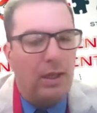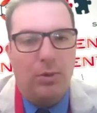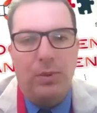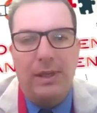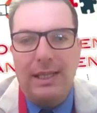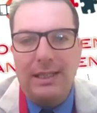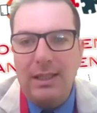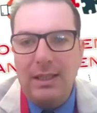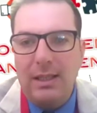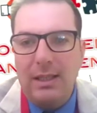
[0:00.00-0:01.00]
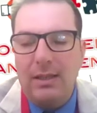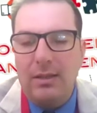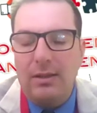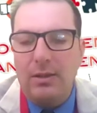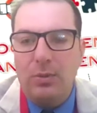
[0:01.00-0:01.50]
We yesterday had
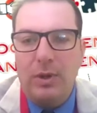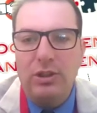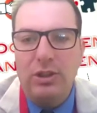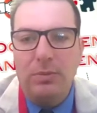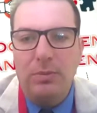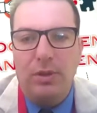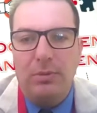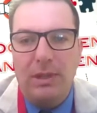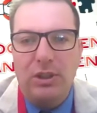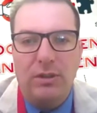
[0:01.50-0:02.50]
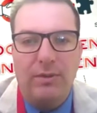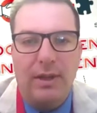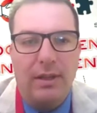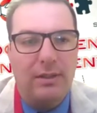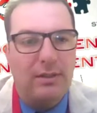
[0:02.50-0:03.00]
a workshop with Ministry of
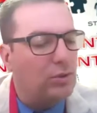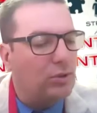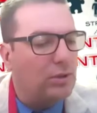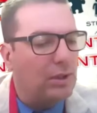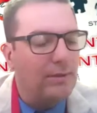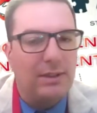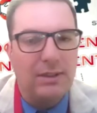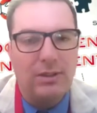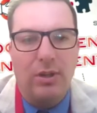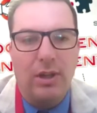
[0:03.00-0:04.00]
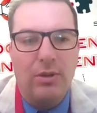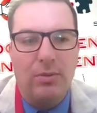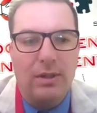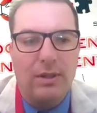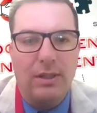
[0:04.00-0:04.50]
Health and Social Services together
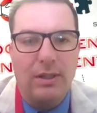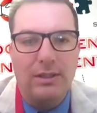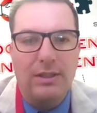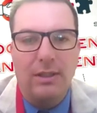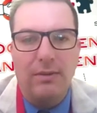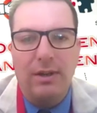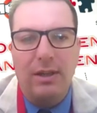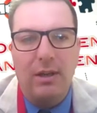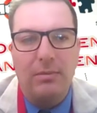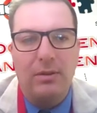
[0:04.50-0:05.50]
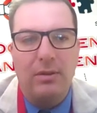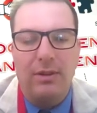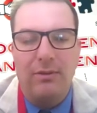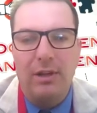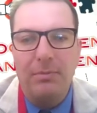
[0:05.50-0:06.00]
with a significant number of
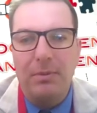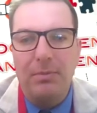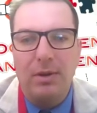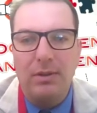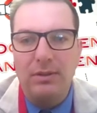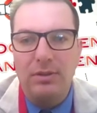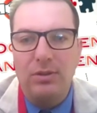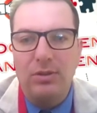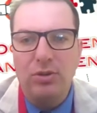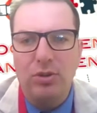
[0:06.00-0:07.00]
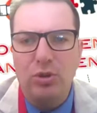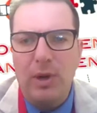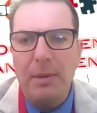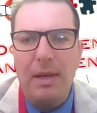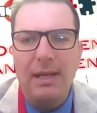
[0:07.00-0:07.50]
development partners to try
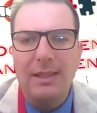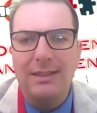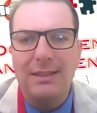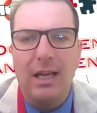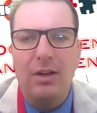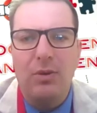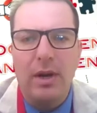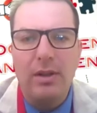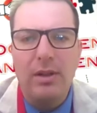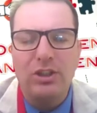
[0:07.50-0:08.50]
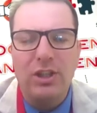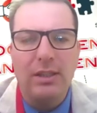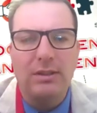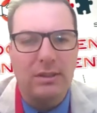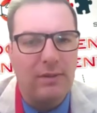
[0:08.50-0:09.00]
and better understand what are the
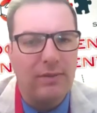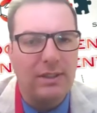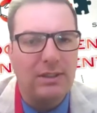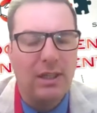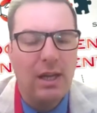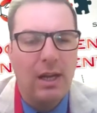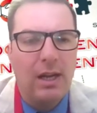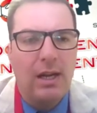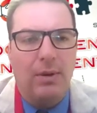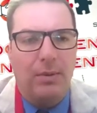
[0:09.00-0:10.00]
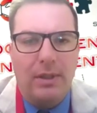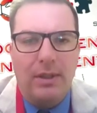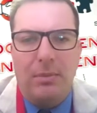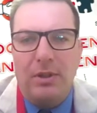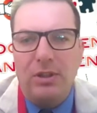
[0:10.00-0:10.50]
challenges faced within
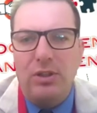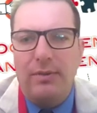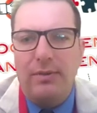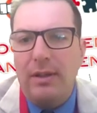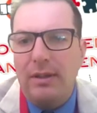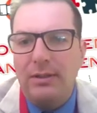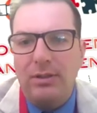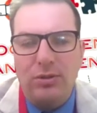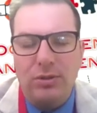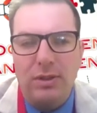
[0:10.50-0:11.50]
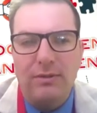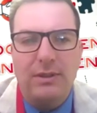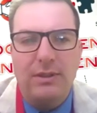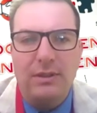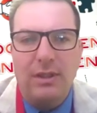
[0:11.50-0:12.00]
the Ministry of Health and Social
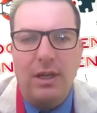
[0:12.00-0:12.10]
Services.